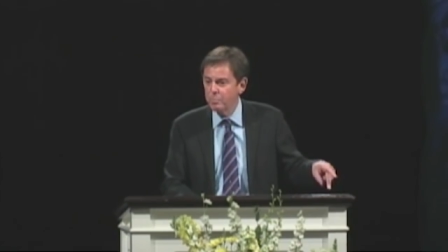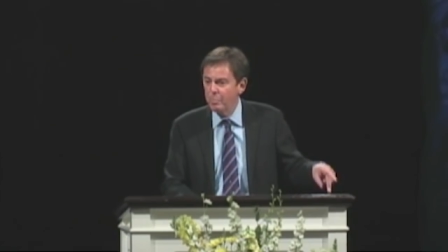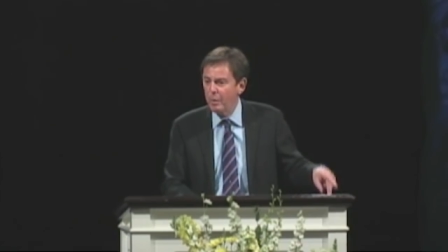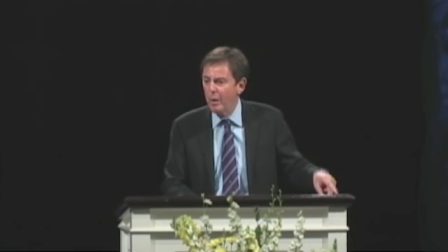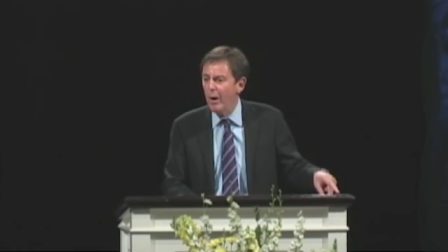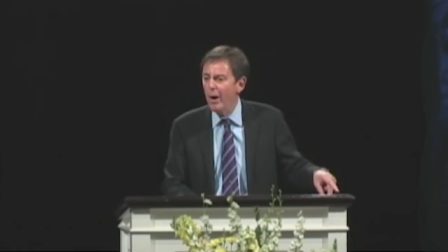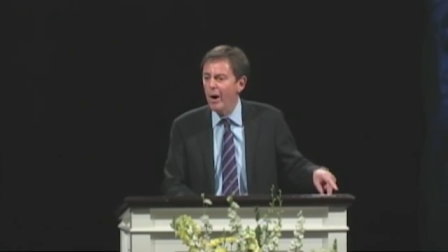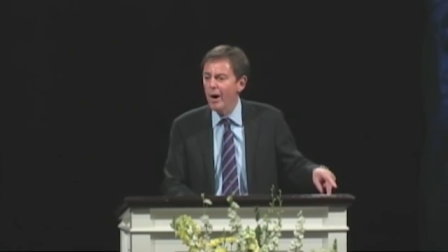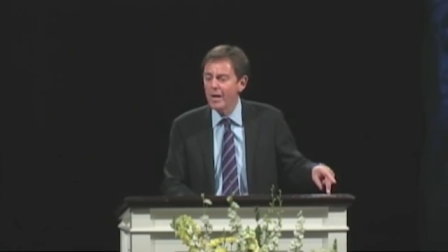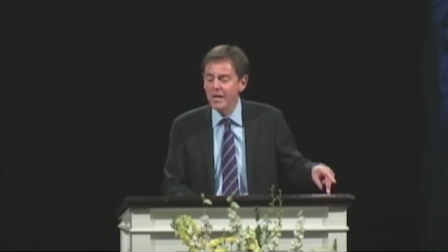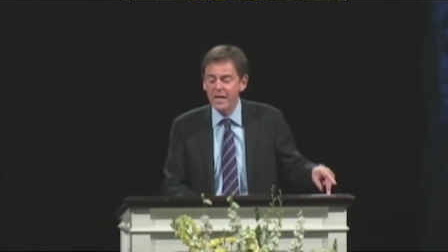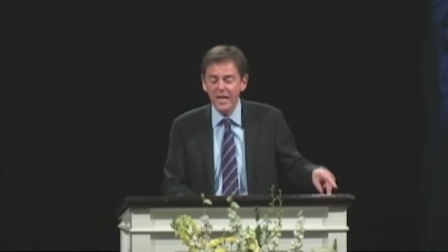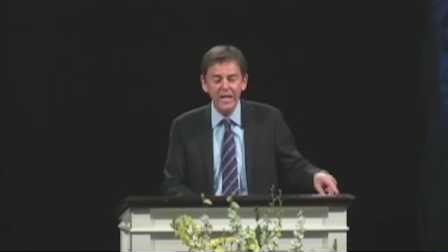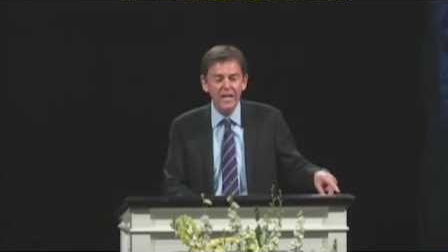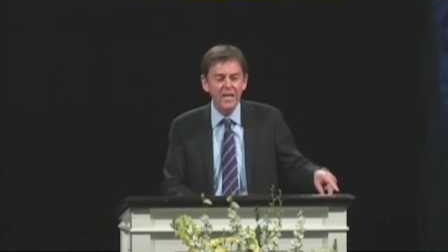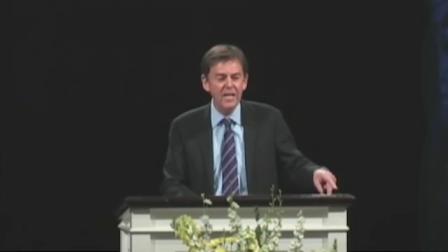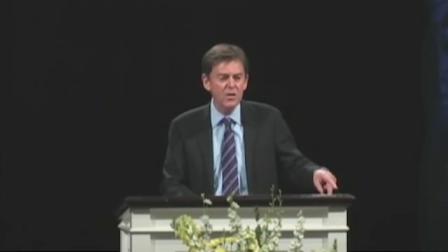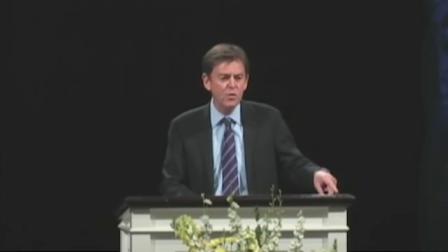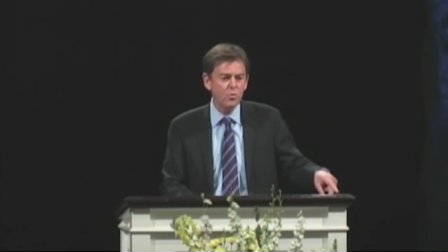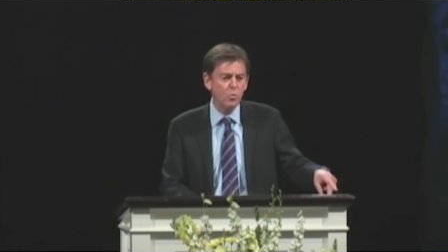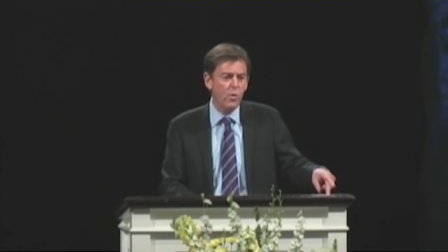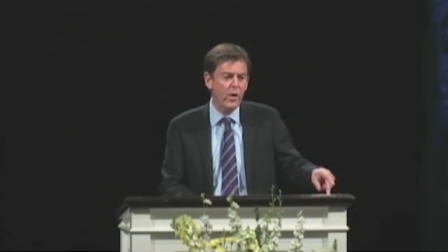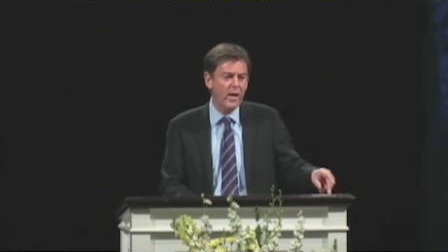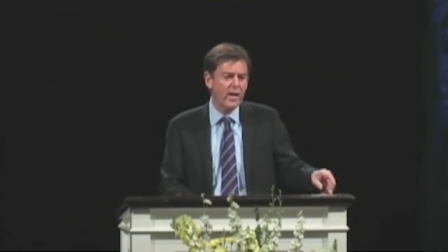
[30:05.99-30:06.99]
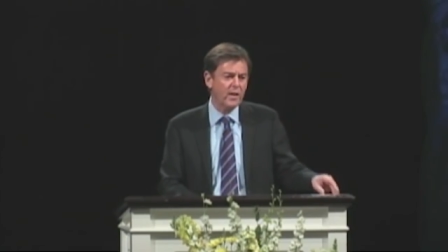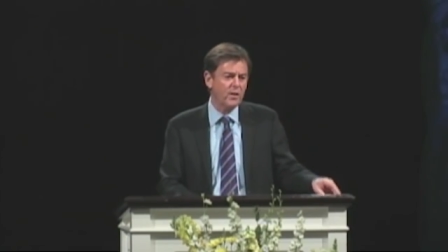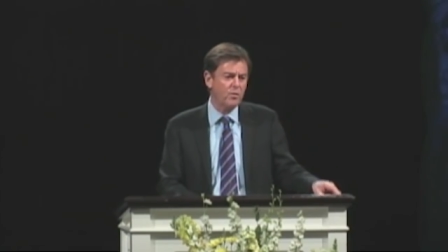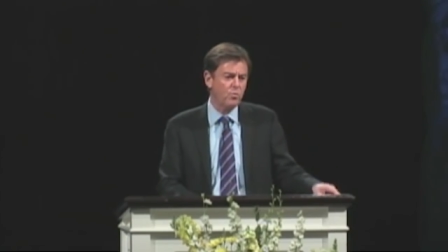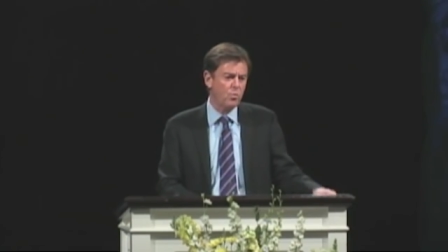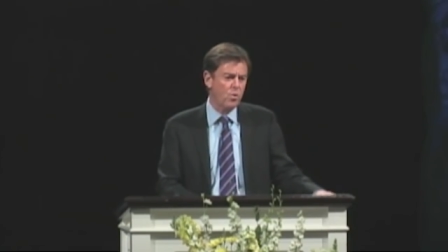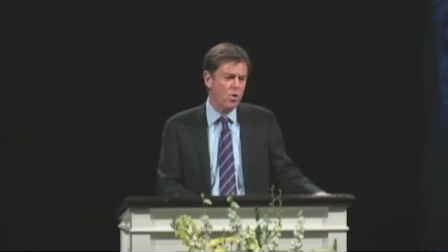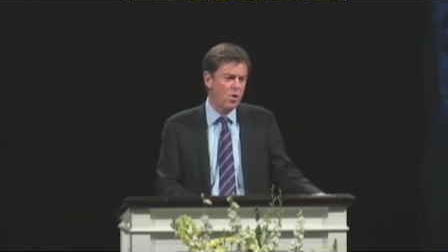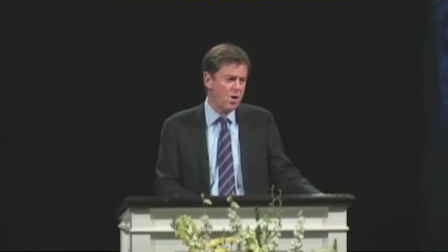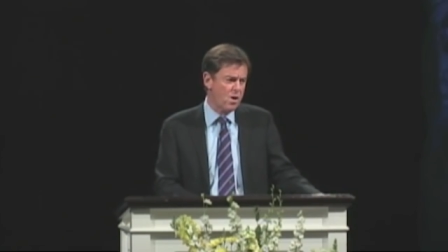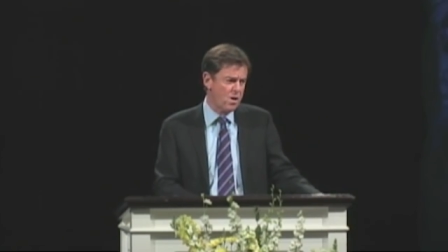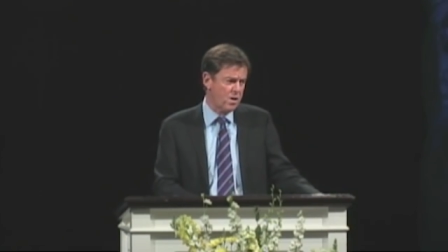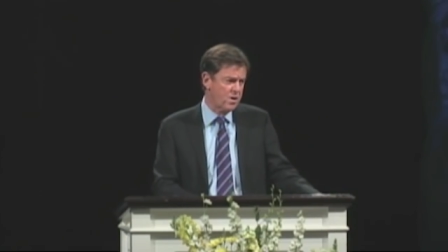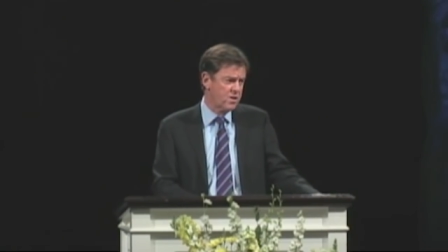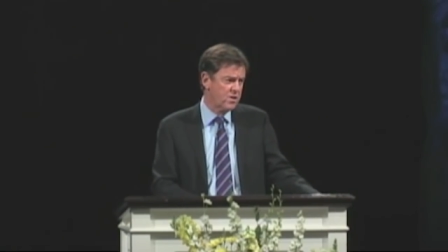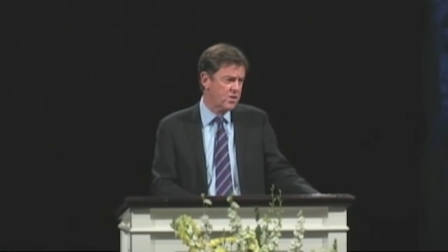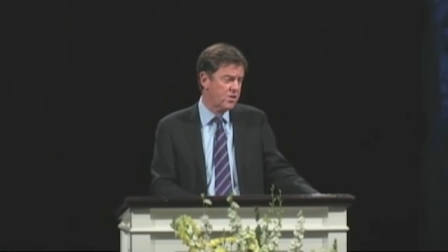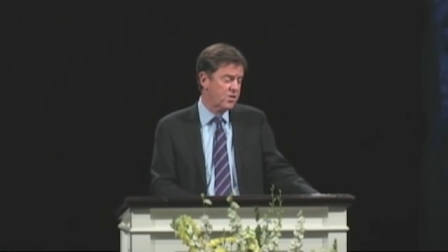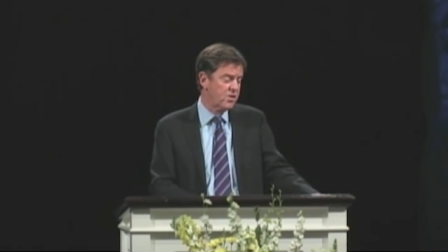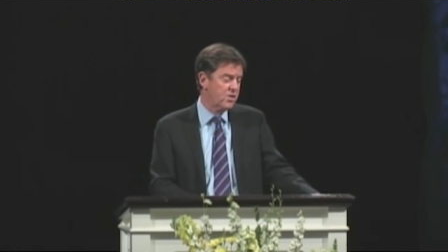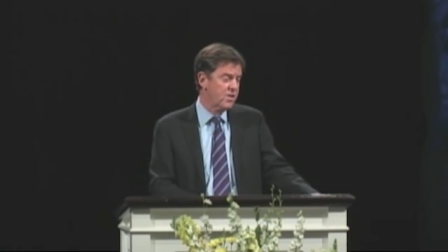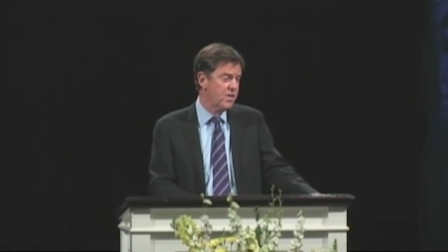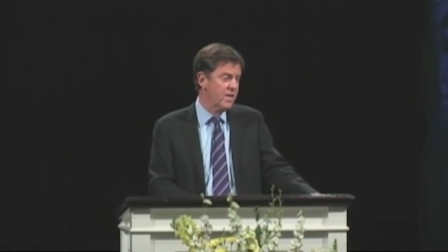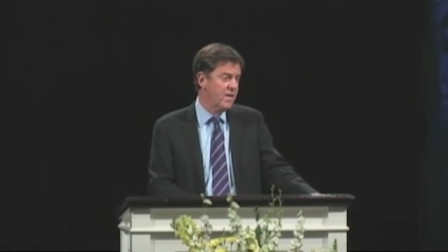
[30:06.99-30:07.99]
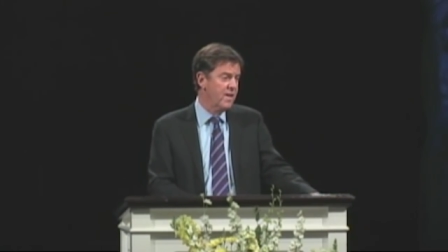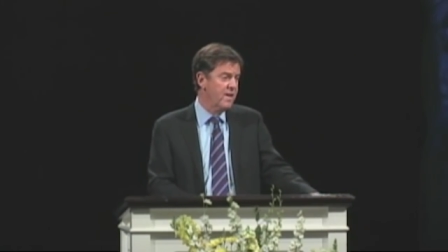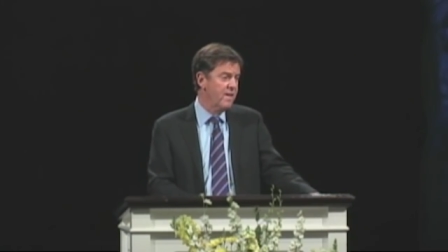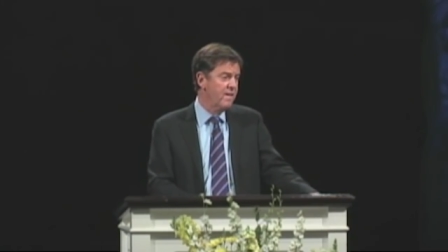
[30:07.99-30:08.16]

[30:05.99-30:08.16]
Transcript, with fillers: part in his wicked works.